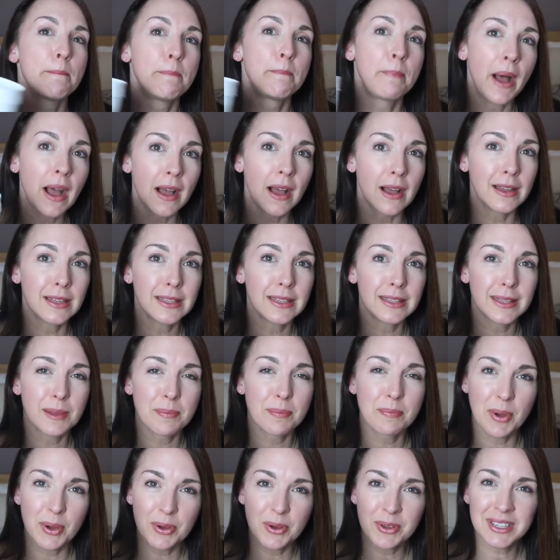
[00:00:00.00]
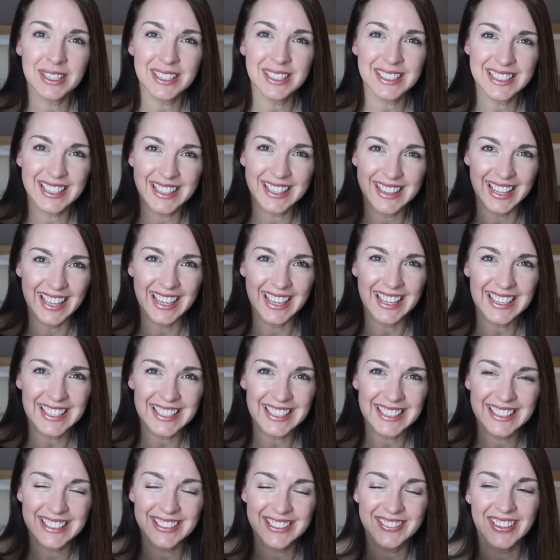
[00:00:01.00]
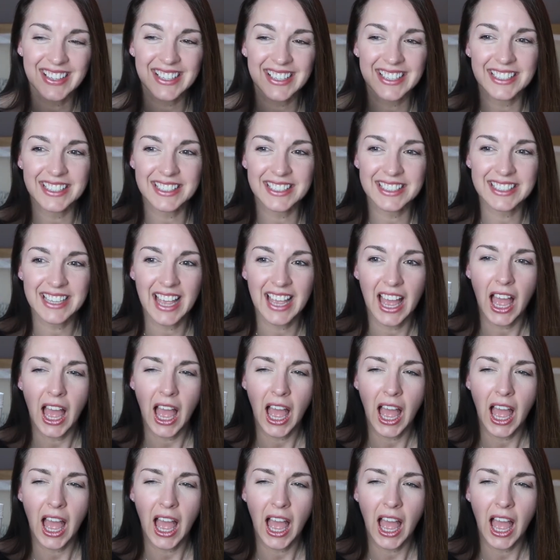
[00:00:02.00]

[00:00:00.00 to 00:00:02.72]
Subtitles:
But the bonus to this was,